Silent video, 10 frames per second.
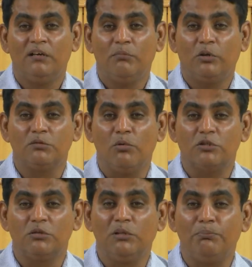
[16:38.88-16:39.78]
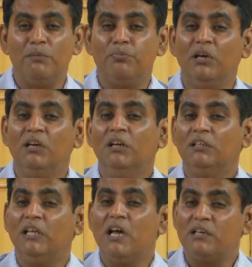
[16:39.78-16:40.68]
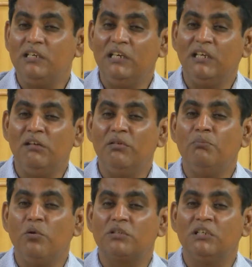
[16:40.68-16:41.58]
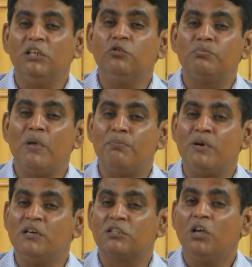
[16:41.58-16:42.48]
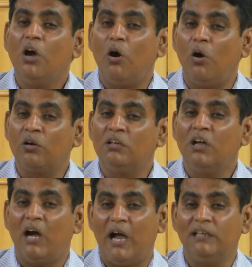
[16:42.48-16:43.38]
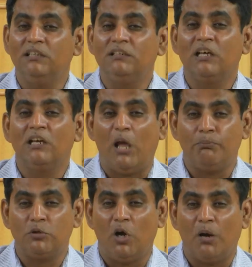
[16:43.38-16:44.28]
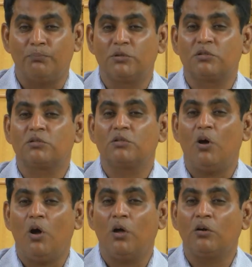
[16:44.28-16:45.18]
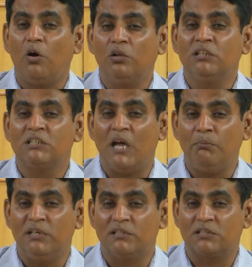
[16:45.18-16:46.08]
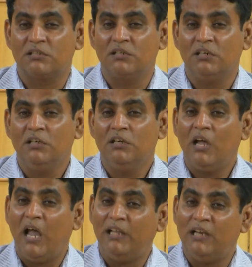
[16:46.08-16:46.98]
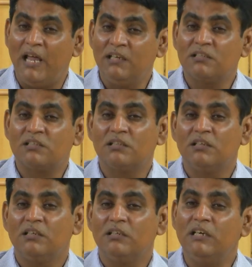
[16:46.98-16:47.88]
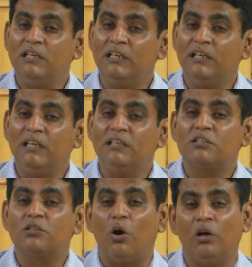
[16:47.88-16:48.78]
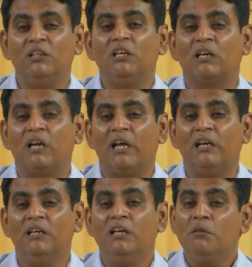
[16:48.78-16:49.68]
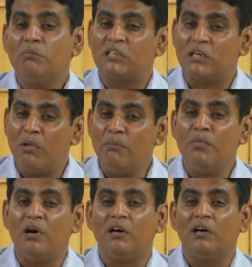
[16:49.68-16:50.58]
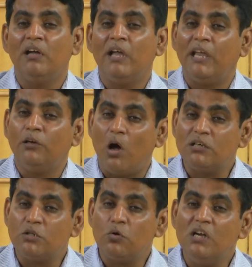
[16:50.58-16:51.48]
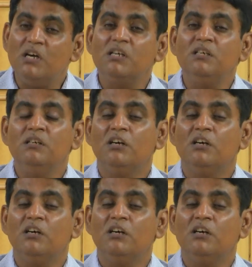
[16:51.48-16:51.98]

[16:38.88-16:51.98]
because most of the people, they are reading even books and newspapers on either their laptops or on their tablets, and hence reading is on the decline. But remember, in order to learn